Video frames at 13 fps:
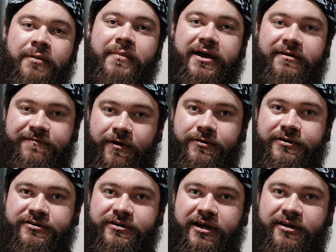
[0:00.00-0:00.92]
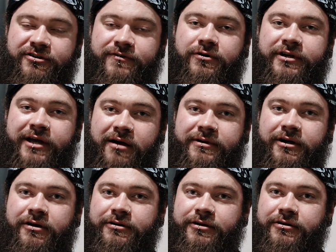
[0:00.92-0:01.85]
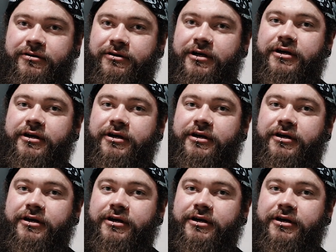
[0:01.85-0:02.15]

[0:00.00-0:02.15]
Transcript: main focus there, as you've already hammered it on your